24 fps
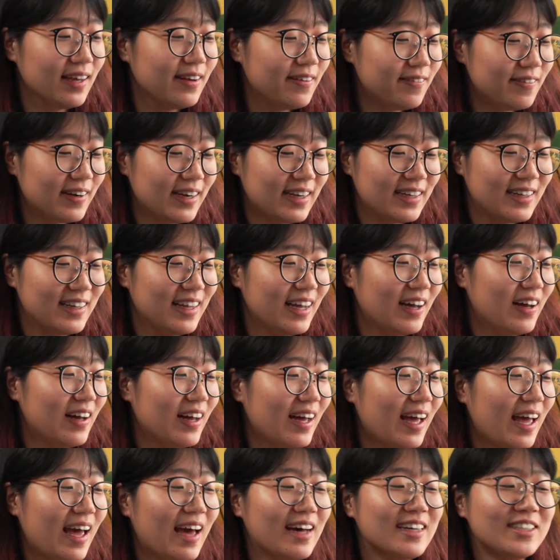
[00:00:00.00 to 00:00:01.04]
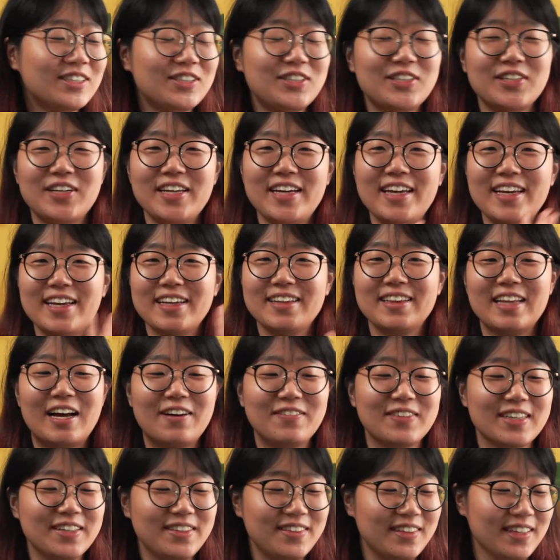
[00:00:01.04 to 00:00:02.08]
Right, actually, now
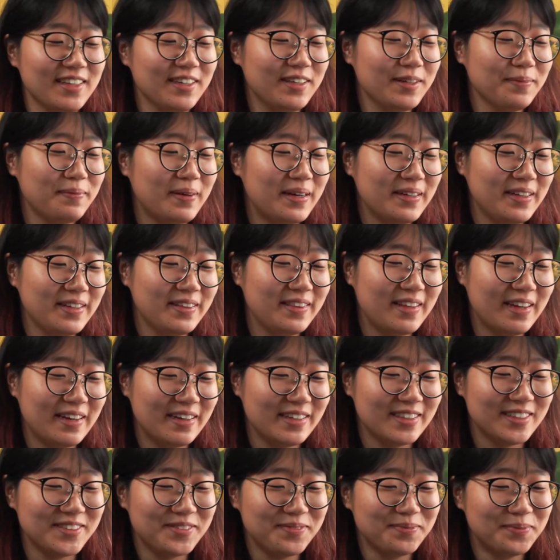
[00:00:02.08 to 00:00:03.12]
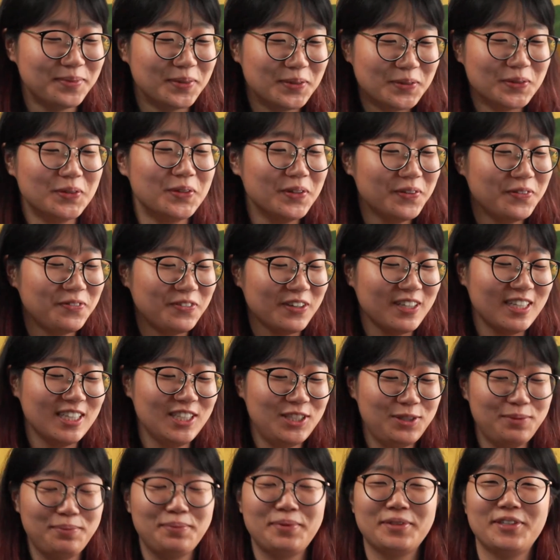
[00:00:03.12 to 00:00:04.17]
I think about it, there's more
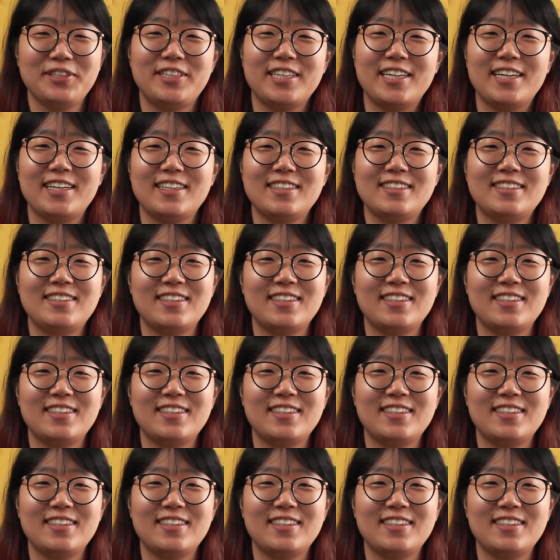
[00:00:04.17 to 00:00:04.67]
finished projects.